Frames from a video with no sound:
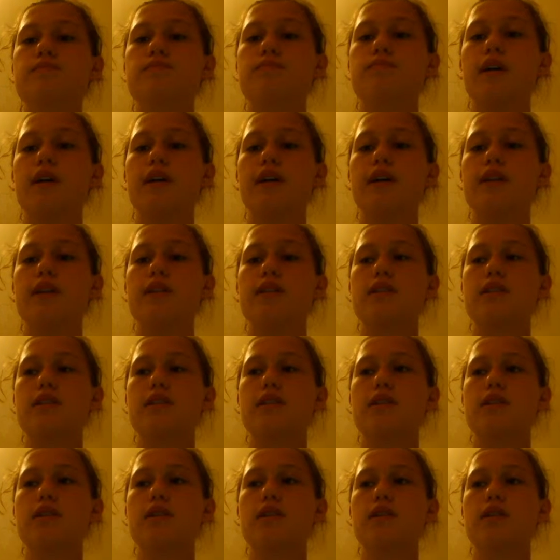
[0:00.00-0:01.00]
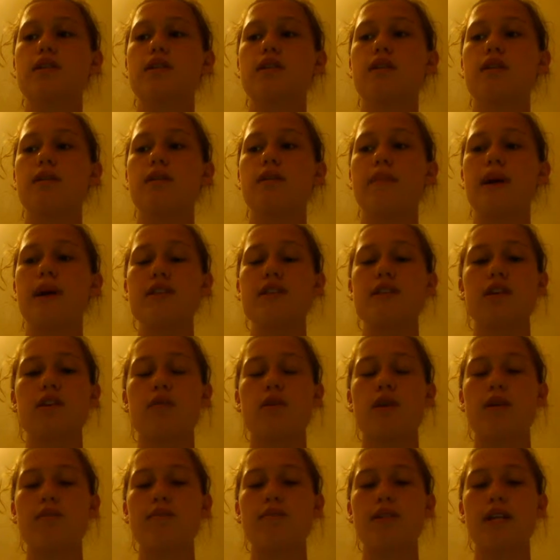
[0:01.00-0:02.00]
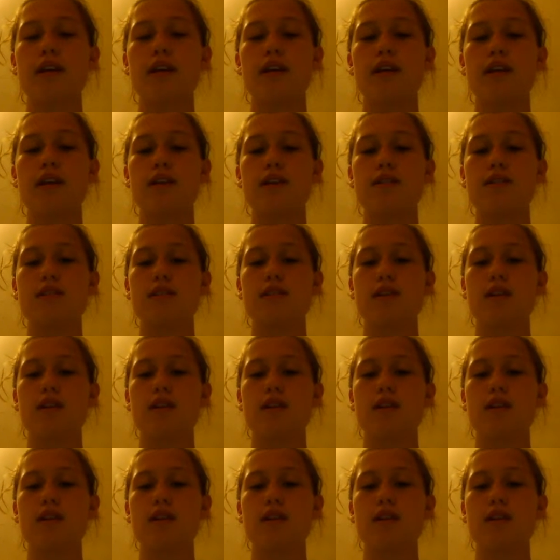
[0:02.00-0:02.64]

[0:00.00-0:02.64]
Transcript: But basically what I'm saying is,